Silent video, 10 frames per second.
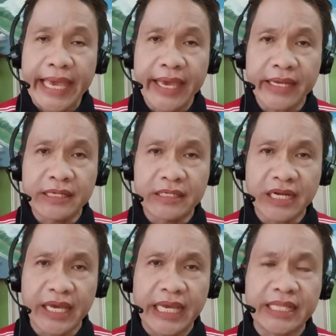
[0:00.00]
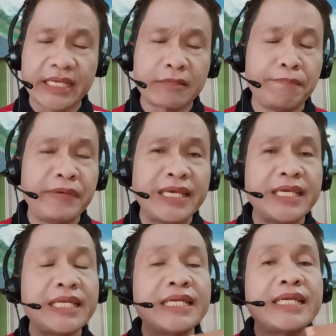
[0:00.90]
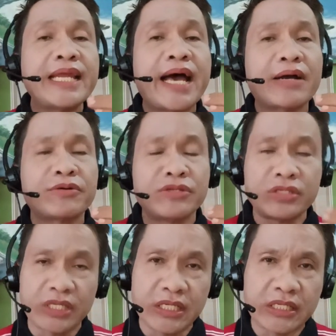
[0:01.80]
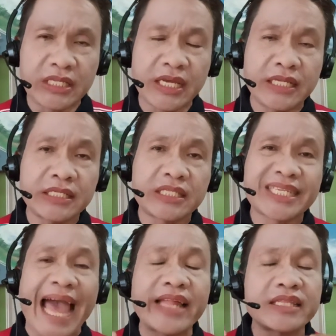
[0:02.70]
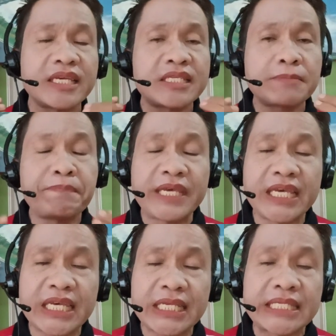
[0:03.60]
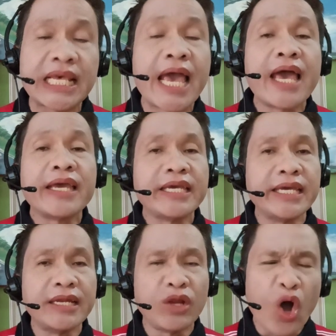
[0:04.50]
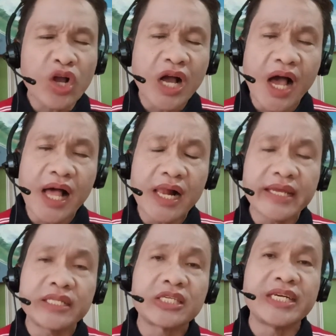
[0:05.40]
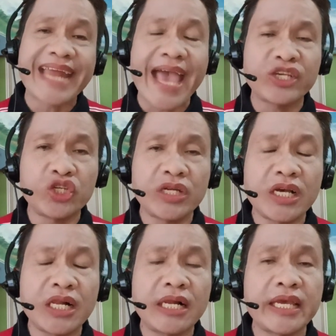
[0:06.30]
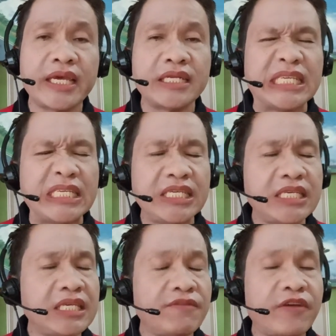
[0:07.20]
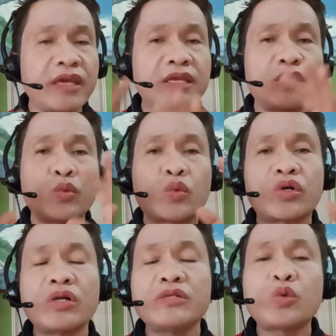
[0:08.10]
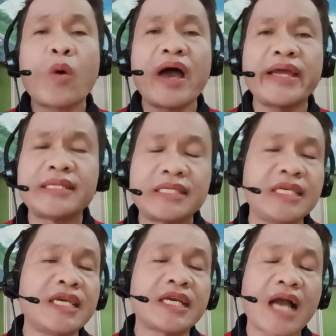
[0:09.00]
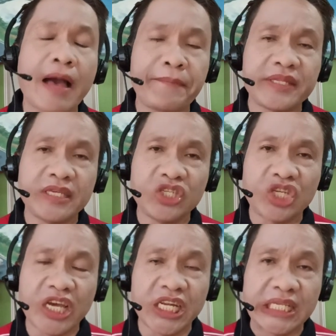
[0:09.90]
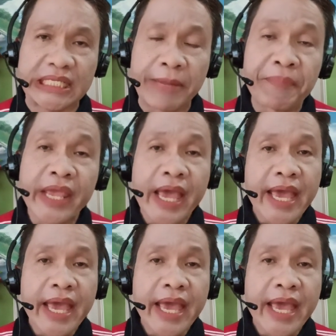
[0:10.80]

And uh, it has been a consistent contest piece in local, international, and even in worldwide singing competitions.